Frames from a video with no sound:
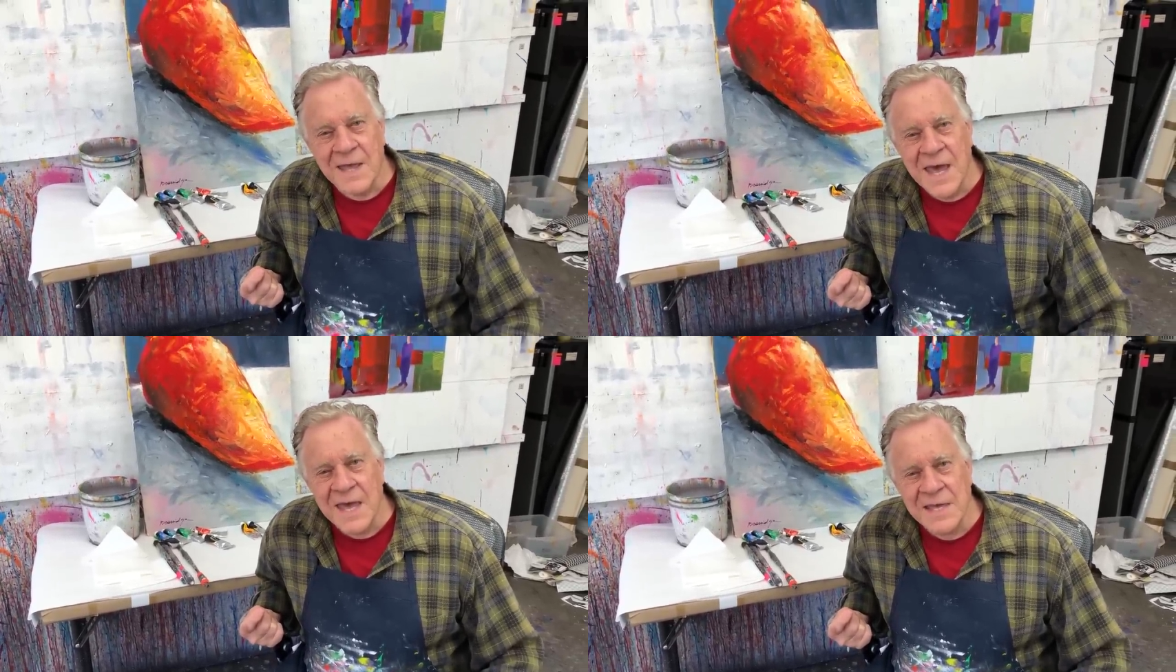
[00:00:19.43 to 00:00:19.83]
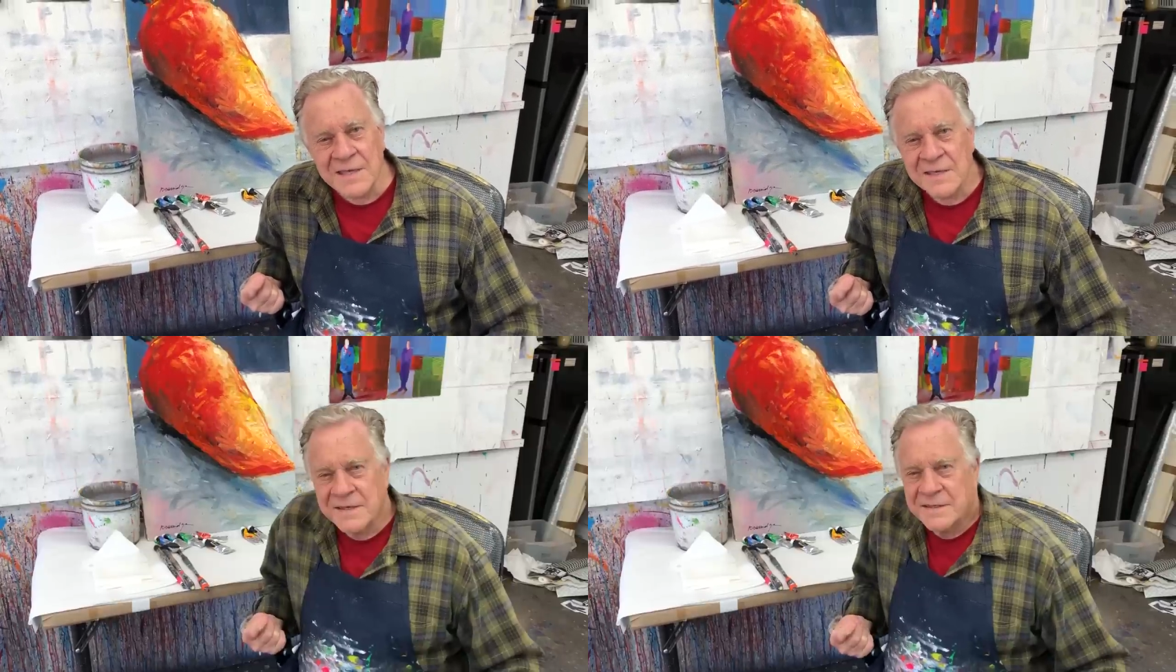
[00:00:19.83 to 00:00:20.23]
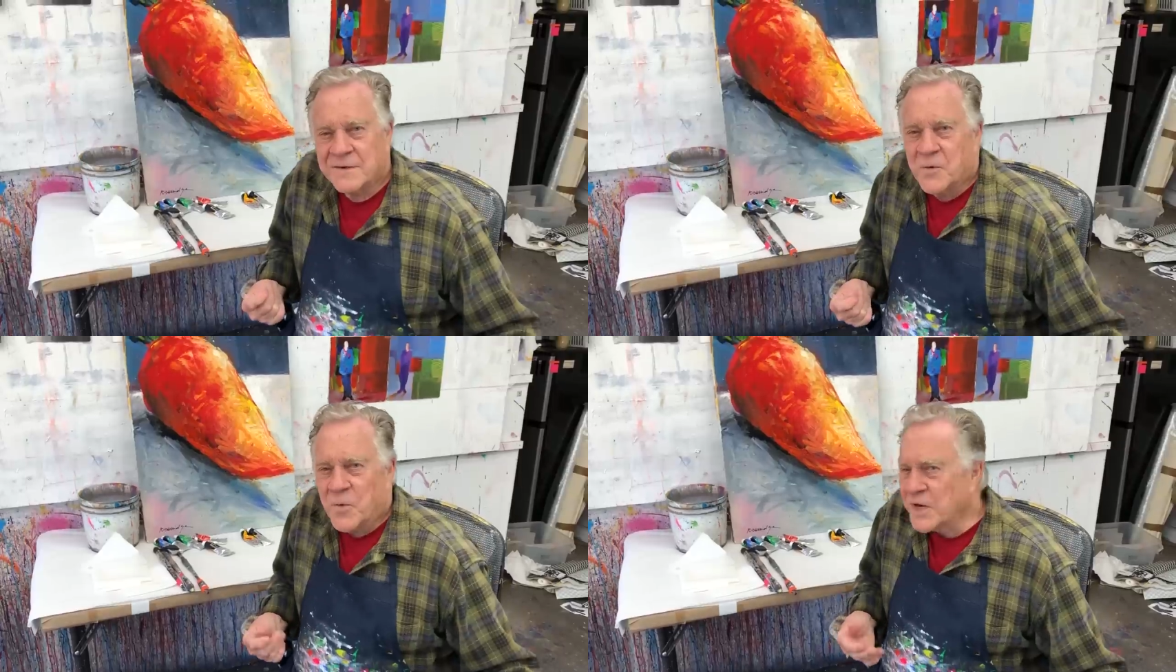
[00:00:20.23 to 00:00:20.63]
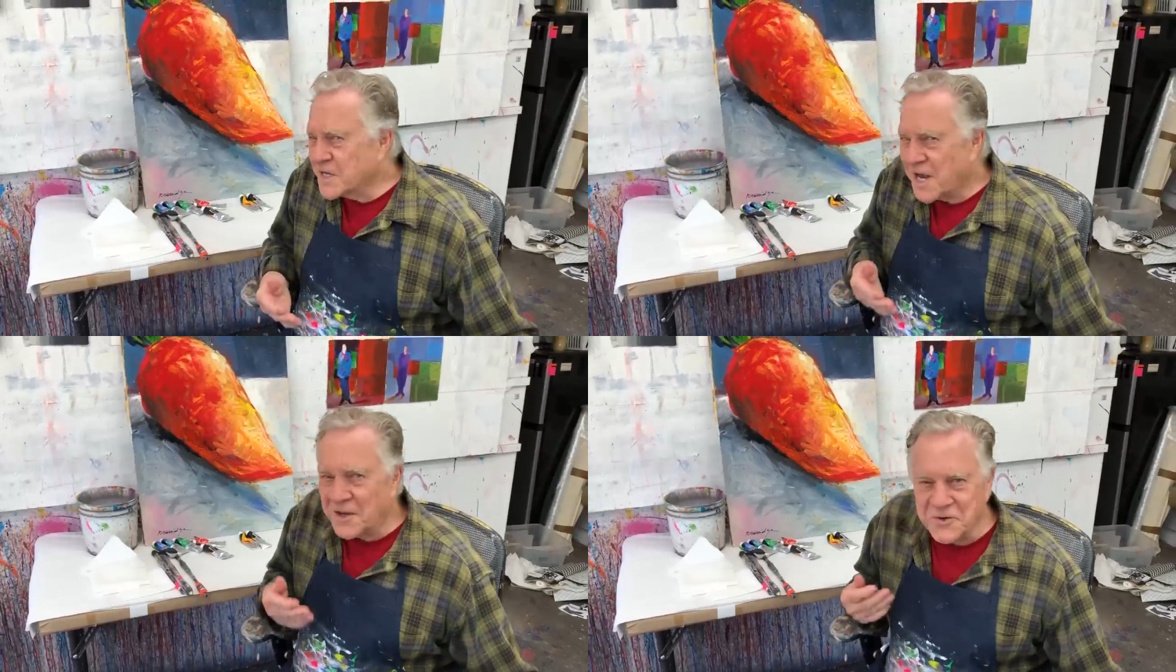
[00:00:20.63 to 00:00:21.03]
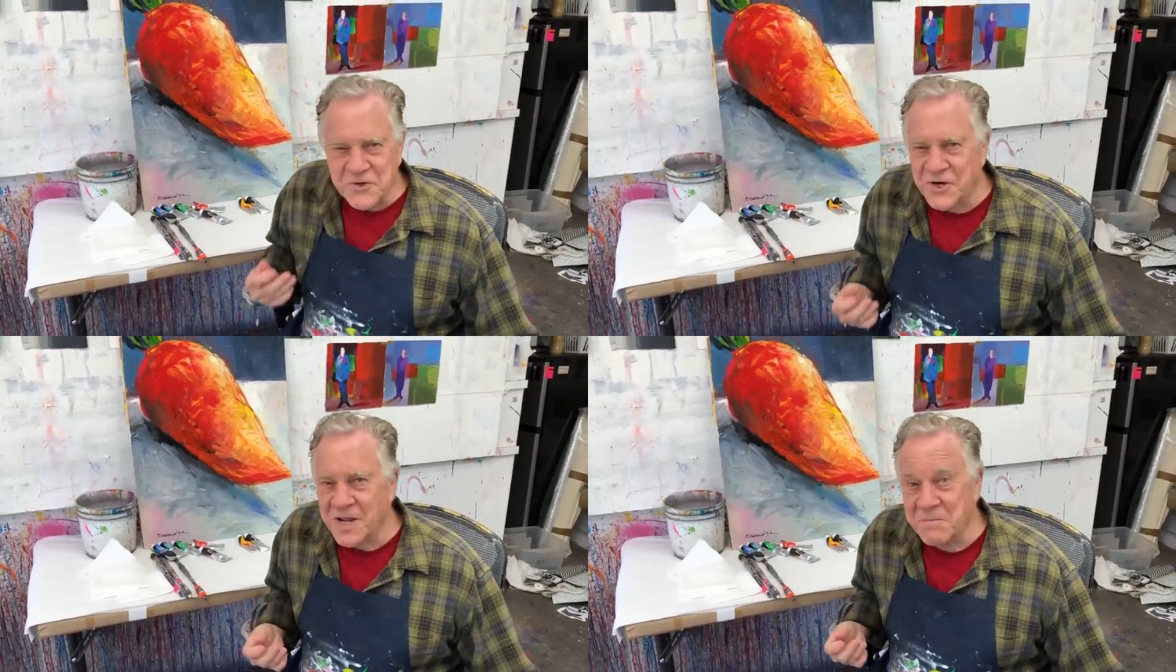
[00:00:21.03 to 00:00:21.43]
Hey, what color
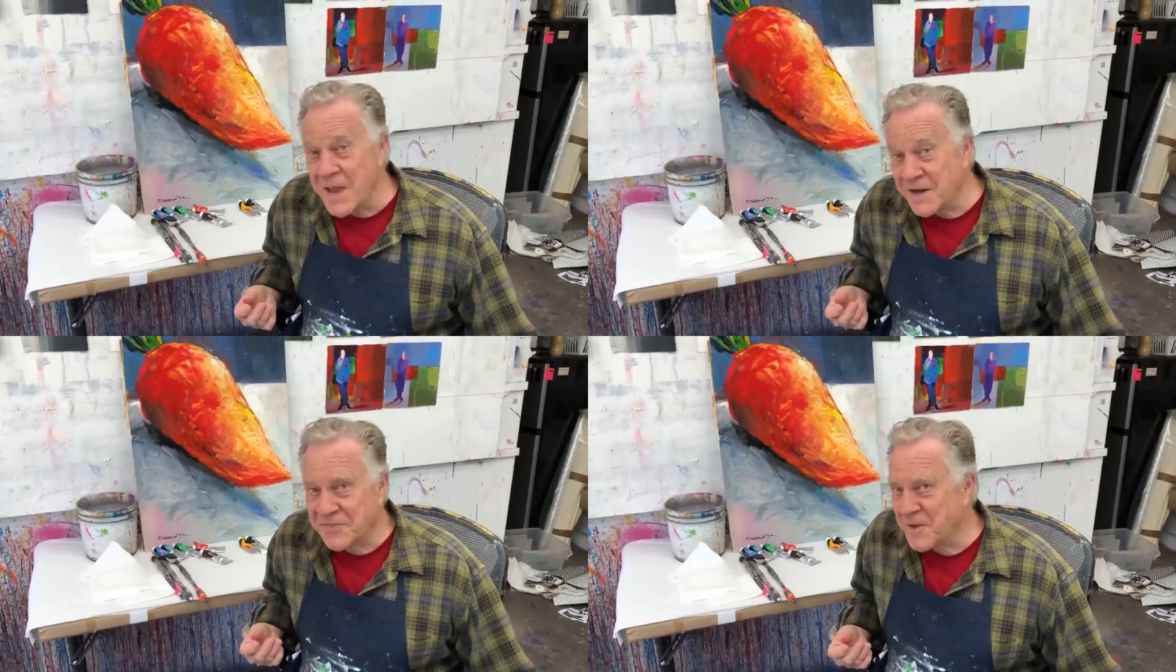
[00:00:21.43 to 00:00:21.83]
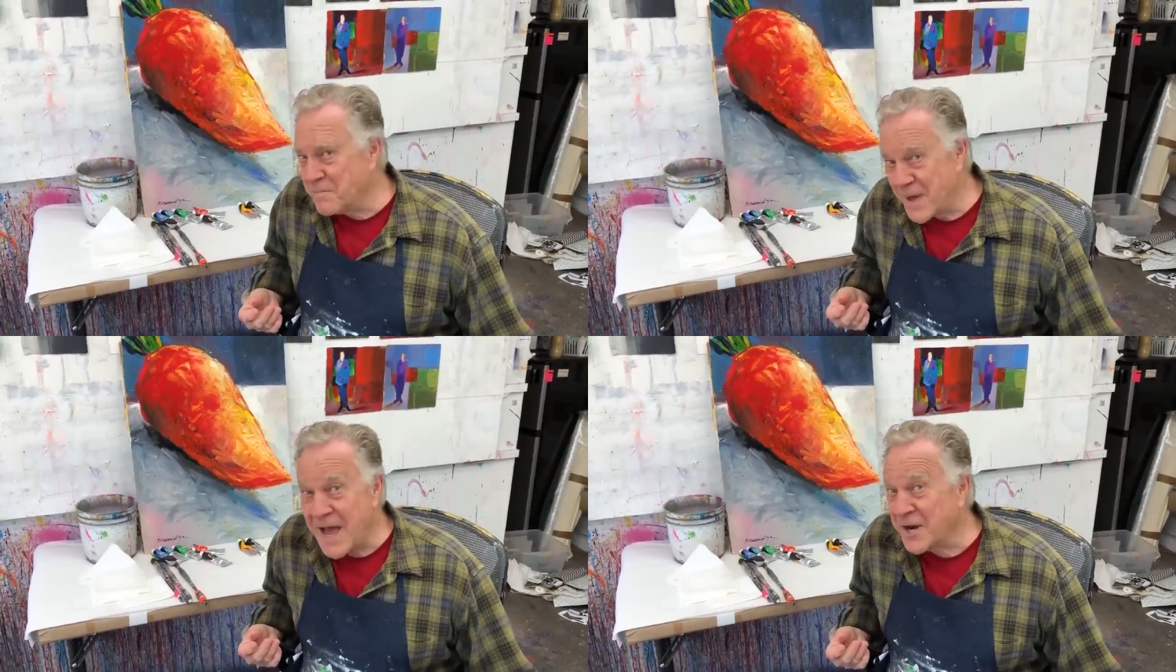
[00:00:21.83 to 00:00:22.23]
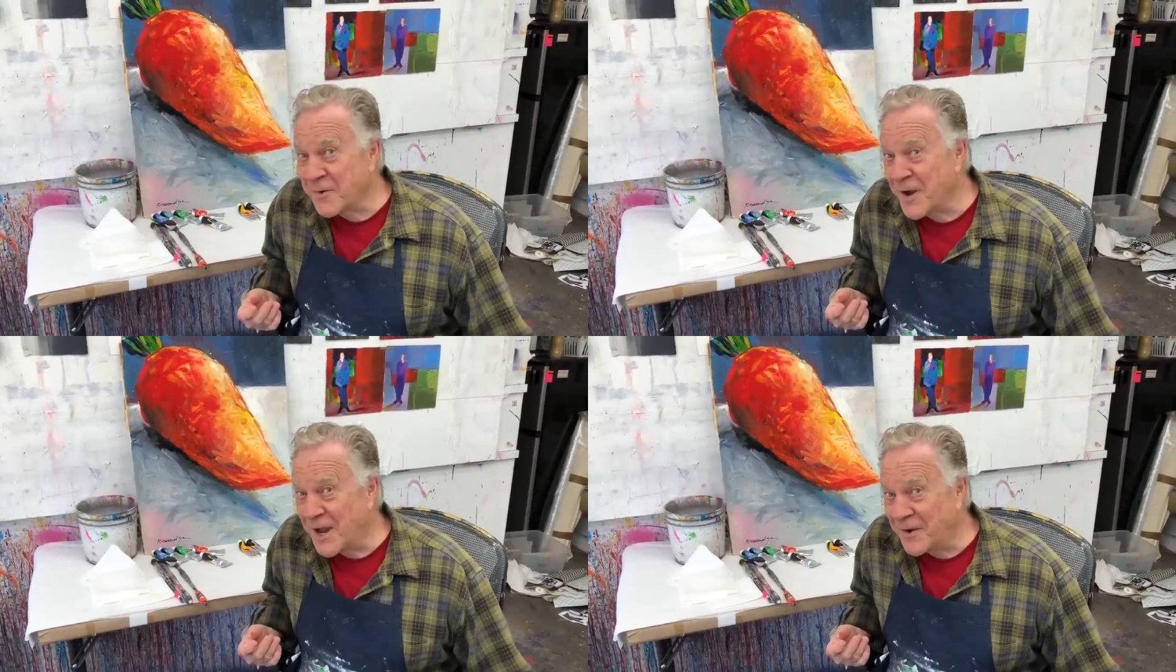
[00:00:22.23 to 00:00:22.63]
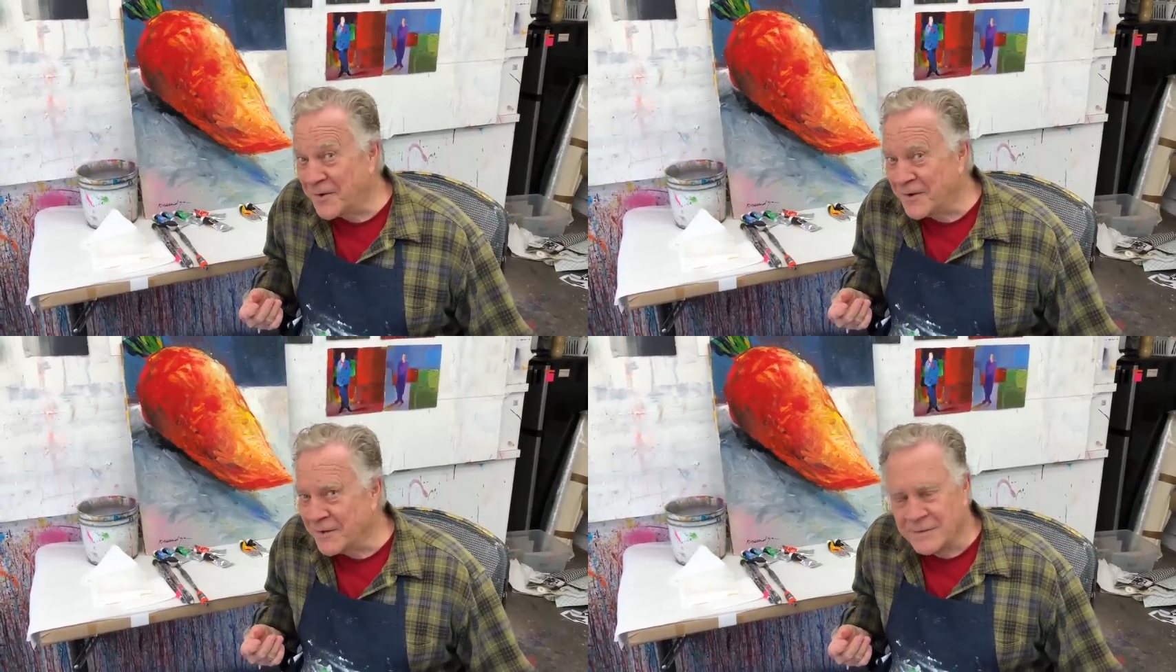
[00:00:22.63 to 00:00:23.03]
should I make the background?